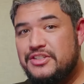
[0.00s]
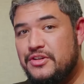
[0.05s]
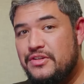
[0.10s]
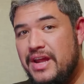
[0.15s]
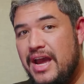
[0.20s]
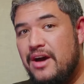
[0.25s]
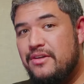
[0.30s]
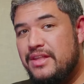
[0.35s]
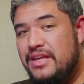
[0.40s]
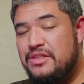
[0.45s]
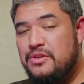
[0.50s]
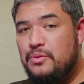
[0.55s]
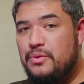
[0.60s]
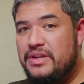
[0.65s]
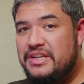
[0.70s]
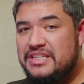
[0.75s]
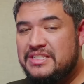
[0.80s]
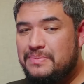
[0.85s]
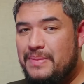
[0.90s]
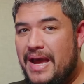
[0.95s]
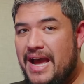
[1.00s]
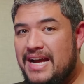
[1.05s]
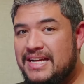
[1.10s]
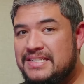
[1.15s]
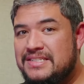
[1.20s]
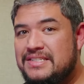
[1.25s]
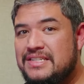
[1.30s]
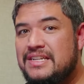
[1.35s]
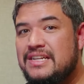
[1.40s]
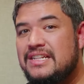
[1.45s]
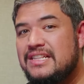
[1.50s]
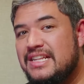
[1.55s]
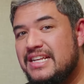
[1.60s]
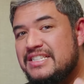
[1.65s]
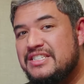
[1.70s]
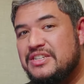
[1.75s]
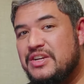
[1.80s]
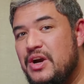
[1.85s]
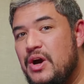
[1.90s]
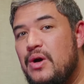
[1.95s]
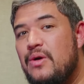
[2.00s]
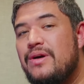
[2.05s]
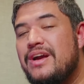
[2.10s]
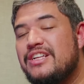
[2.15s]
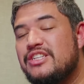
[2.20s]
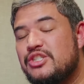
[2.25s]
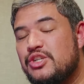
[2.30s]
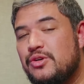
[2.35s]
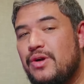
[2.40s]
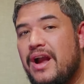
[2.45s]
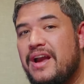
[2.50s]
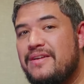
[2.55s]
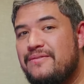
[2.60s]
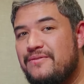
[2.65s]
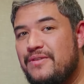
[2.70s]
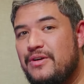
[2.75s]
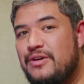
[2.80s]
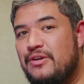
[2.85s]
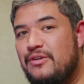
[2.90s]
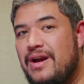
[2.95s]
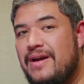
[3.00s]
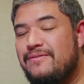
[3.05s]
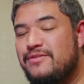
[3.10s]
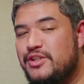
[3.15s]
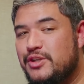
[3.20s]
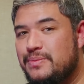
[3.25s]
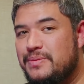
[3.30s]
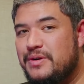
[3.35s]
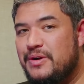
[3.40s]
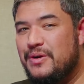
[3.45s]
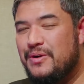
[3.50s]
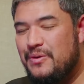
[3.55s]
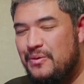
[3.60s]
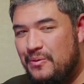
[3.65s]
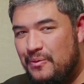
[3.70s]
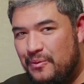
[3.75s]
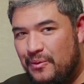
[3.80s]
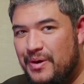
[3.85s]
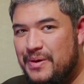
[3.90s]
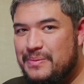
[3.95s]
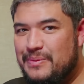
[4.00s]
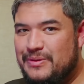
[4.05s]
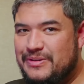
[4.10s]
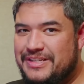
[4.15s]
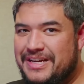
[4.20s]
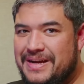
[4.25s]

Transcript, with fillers: So now that the wind has passed, let's go and try and photograph Jupiter one more